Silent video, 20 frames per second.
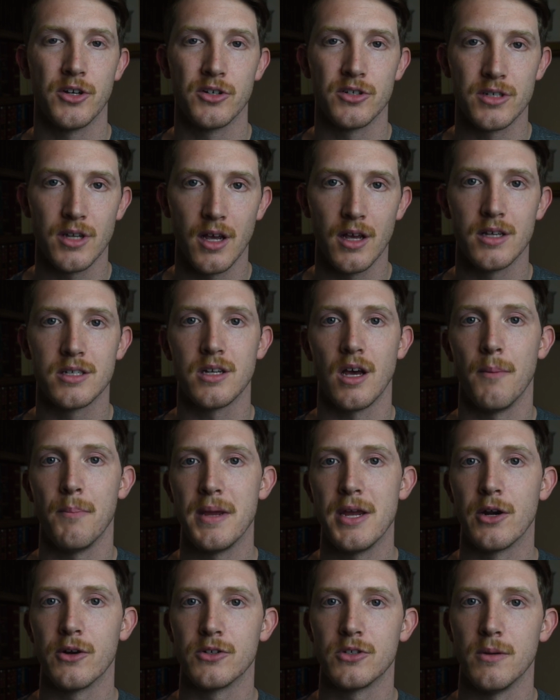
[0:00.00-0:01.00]
there does
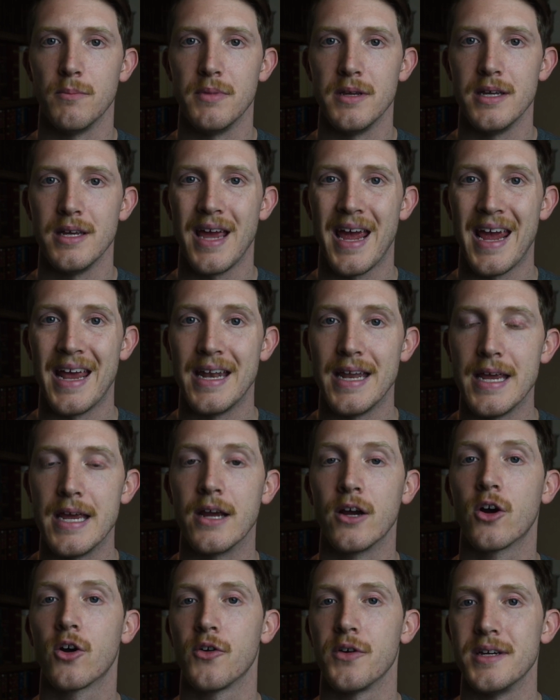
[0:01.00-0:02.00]
appear to be an
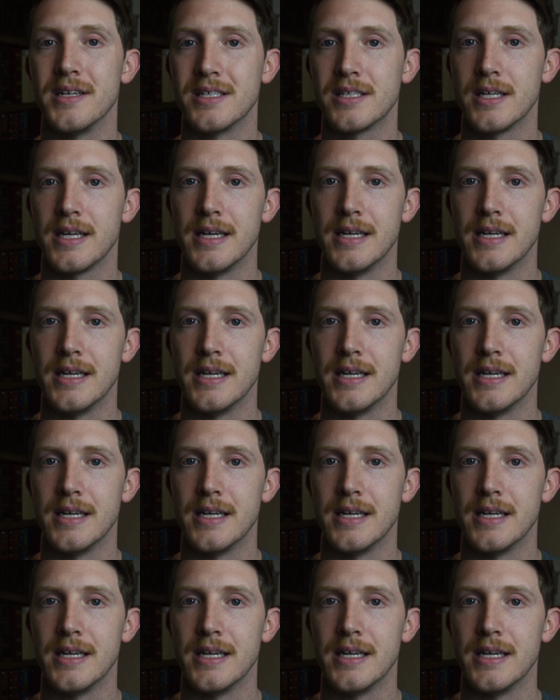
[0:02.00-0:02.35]
increase